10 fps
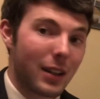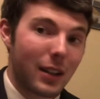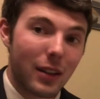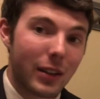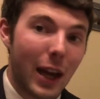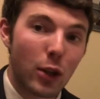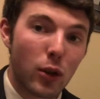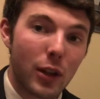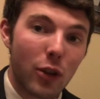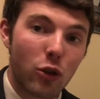Schedule
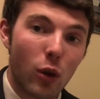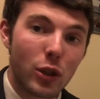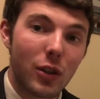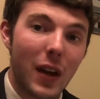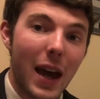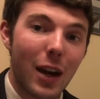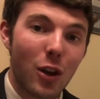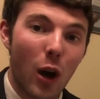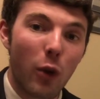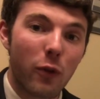does Georgia Tech
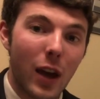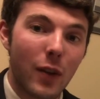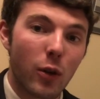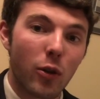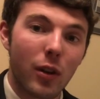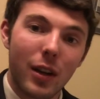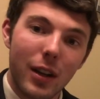no favors.